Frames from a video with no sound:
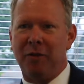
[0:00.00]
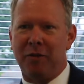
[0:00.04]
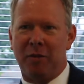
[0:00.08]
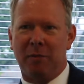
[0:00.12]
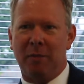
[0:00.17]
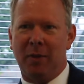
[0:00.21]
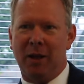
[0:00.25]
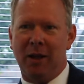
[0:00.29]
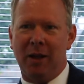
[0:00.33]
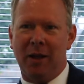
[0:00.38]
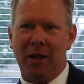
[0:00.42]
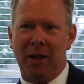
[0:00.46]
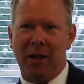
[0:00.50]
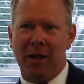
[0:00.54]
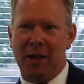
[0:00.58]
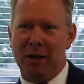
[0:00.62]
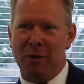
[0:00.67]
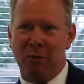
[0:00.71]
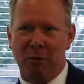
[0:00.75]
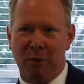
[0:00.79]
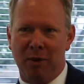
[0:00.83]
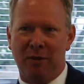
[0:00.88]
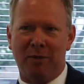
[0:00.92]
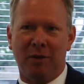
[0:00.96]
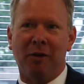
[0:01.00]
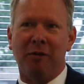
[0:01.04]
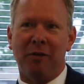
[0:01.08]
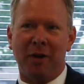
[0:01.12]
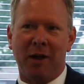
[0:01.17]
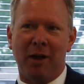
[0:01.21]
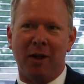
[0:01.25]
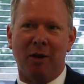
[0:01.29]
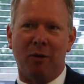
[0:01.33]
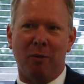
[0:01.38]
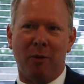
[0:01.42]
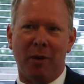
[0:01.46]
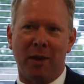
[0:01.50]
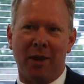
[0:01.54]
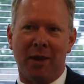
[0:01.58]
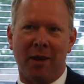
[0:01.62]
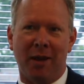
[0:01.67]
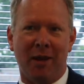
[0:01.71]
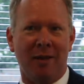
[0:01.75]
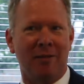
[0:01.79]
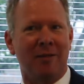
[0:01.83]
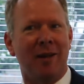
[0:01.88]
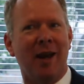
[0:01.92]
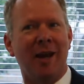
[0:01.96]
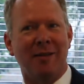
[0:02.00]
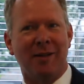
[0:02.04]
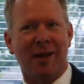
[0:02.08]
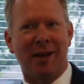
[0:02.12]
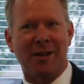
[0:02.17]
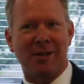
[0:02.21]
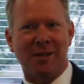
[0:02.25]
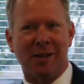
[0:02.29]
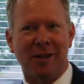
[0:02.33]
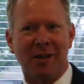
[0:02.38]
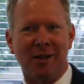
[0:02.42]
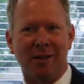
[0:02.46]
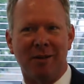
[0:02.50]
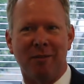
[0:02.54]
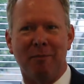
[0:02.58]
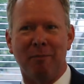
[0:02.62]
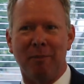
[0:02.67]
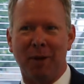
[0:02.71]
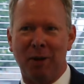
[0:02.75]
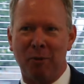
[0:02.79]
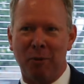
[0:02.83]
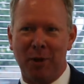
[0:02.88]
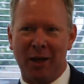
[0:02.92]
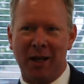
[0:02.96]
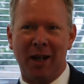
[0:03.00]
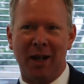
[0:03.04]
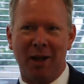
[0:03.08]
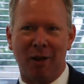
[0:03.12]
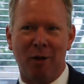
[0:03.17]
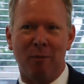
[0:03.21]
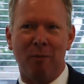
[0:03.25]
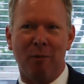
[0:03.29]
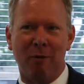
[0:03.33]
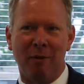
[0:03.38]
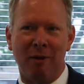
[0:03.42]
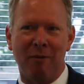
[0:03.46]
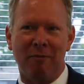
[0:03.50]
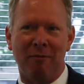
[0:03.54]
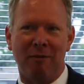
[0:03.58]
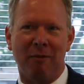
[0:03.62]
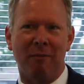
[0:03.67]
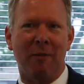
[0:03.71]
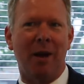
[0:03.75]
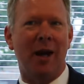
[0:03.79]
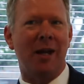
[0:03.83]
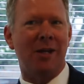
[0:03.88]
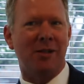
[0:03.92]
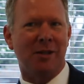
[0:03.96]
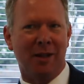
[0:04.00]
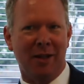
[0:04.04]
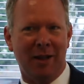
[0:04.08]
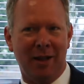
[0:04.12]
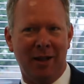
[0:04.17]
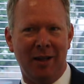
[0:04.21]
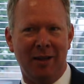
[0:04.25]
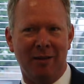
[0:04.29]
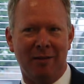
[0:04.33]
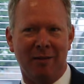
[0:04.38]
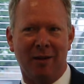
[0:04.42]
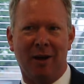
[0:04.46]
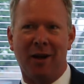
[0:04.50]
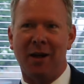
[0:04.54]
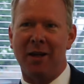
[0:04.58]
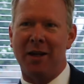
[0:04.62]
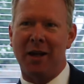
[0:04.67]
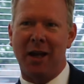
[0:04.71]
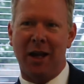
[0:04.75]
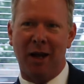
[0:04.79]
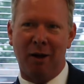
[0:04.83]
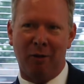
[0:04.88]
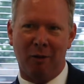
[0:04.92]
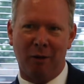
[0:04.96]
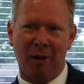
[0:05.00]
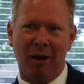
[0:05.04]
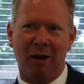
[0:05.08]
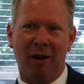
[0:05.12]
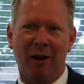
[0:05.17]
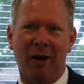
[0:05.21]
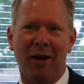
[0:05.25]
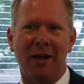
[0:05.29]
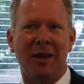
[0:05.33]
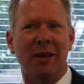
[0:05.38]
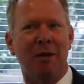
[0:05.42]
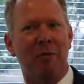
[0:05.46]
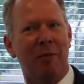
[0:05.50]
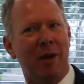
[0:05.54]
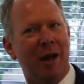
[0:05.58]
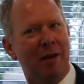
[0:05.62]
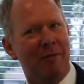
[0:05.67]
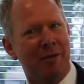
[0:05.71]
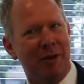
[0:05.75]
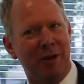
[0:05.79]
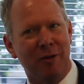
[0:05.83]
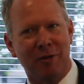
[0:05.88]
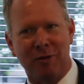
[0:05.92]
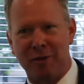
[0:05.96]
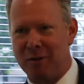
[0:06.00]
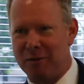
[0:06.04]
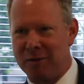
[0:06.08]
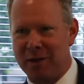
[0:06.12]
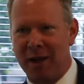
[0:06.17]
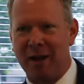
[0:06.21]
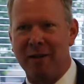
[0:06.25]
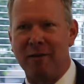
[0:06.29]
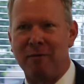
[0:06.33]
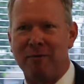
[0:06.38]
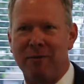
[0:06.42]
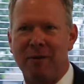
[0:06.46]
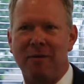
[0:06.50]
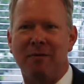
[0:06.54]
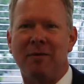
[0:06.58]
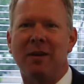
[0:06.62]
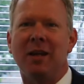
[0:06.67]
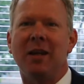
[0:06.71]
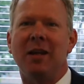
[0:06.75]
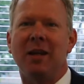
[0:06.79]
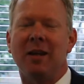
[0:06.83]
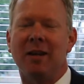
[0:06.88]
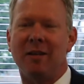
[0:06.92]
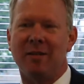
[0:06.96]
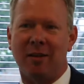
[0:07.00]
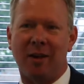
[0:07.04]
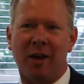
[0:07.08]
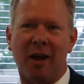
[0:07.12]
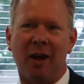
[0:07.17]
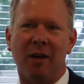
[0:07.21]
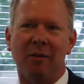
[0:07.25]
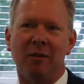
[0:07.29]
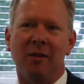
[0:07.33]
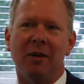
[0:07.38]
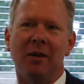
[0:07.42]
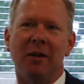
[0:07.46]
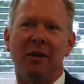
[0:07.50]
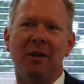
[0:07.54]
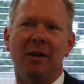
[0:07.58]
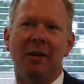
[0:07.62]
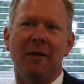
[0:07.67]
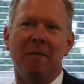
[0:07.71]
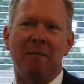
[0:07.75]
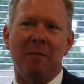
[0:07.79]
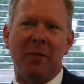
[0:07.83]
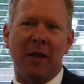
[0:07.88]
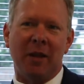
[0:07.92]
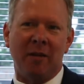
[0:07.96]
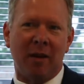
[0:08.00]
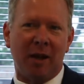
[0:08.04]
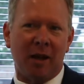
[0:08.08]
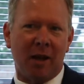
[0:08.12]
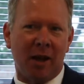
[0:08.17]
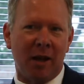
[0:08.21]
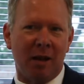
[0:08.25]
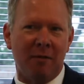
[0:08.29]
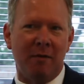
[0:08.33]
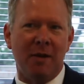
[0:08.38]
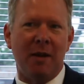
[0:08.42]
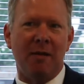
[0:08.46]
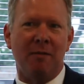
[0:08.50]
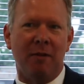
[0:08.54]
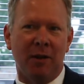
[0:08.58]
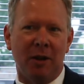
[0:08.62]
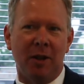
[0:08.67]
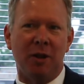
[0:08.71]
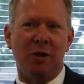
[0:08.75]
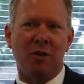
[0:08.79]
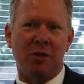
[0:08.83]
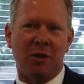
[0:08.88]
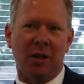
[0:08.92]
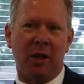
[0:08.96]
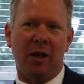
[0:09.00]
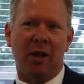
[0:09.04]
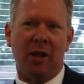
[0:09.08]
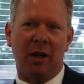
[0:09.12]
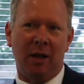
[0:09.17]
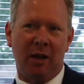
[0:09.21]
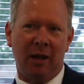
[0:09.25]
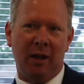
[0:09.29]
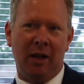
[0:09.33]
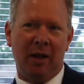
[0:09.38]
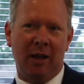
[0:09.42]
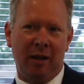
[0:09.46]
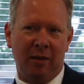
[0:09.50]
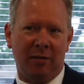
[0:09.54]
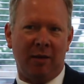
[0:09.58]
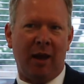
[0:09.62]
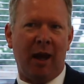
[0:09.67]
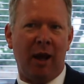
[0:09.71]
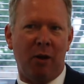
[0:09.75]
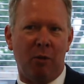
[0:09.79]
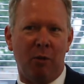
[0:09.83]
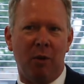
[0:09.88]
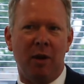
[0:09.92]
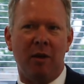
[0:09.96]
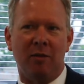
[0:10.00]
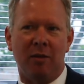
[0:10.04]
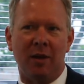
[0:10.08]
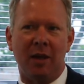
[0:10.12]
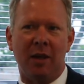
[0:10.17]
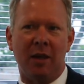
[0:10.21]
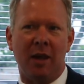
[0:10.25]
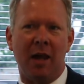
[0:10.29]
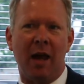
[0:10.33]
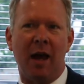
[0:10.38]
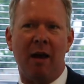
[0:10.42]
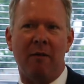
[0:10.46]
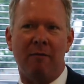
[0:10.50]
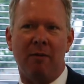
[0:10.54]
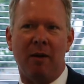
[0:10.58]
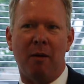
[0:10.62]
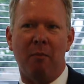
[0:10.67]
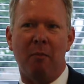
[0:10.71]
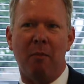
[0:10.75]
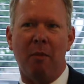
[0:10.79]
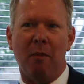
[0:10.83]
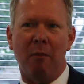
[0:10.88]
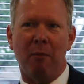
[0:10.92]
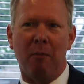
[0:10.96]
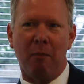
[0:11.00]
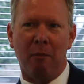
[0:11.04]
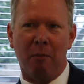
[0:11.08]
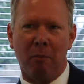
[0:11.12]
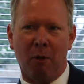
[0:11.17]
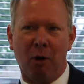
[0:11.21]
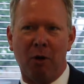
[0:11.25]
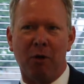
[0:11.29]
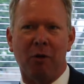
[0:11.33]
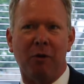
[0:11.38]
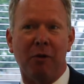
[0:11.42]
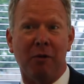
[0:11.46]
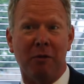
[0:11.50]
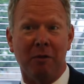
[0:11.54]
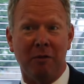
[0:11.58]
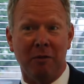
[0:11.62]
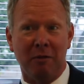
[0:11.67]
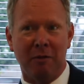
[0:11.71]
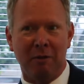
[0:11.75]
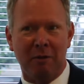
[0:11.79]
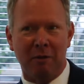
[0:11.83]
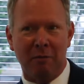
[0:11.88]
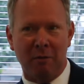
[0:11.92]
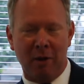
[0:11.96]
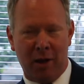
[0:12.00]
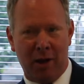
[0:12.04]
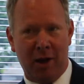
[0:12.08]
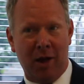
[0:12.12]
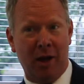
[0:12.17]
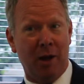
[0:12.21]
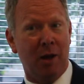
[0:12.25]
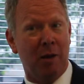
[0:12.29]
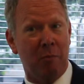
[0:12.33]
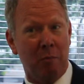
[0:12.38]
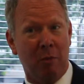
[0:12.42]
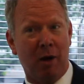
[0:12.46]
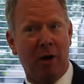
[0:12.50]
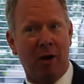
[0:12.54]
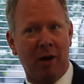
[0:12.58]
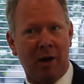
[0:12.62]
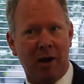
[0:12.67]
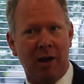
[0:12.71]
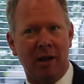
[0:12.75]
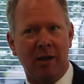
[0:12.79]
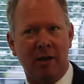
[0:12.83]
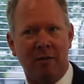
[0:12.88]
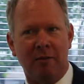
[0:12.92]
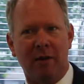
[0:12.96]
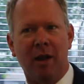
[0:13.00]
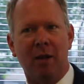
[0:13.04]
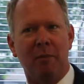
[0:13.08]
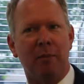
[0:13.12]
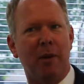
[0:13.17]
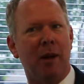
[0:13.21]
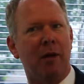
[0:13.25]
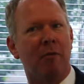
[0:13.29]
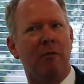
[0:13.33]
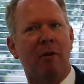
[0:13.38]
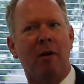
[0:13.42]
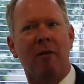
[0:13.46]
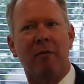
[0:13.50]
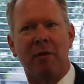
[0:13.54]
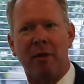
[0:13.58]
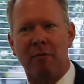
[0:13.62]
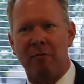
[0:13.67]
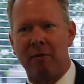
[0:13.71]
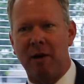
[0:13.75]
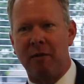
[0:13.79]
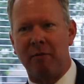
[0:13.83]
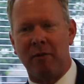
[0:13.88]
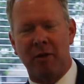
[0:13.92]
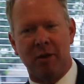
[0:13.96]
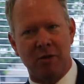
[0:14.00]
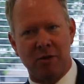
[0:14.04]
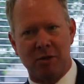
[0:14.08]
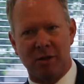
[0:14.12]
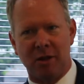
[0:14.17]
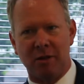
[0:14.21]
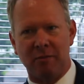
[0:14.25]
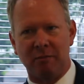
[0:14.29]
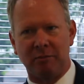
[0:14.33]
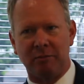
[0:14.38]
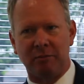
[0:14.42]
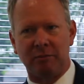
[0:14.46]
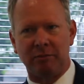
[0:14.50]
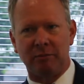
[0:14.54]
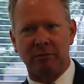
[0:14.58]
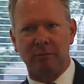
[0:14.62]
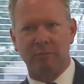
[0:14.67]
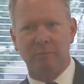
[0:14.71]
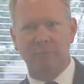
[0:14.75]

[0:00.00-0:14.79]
Ultimately, we still deal with an estate agent, but we get a lot more information and insight now online than we ever used to 10 or 15 years ago. Because that kind of evolution is how we see the FM model and market developing rather than revolution.